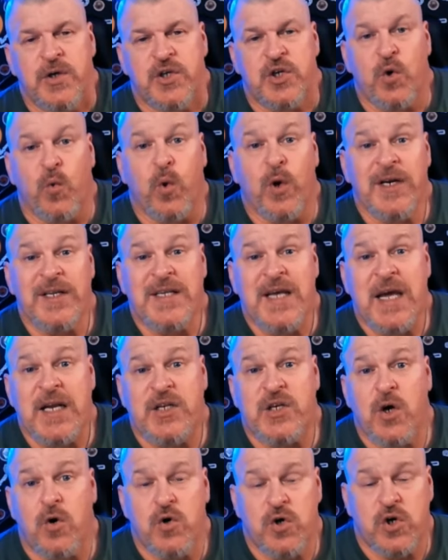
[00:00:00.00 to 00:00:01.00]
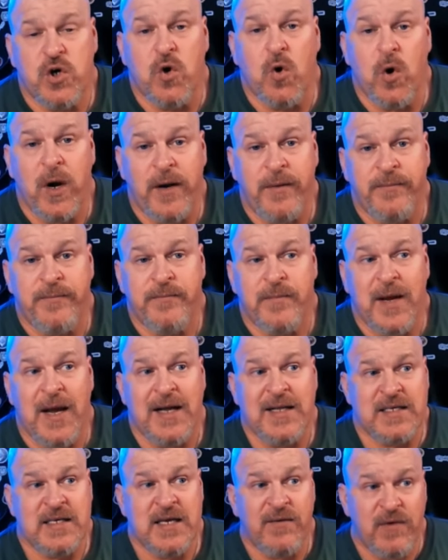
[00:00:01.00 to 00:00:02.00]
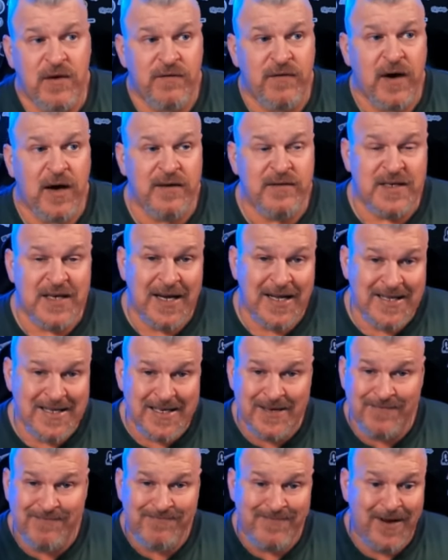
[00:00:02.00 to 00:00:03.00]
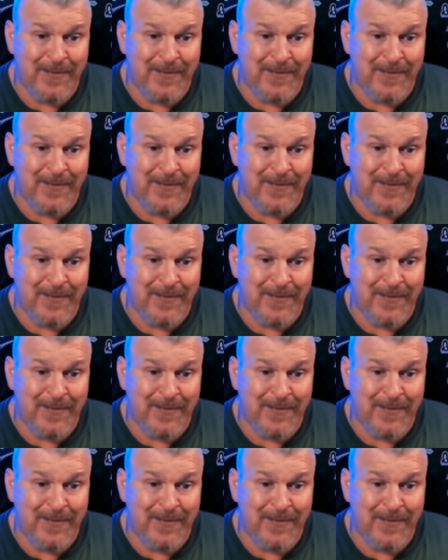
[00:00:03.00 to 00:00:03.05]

So we're going to take Dogecoin at 75 cents.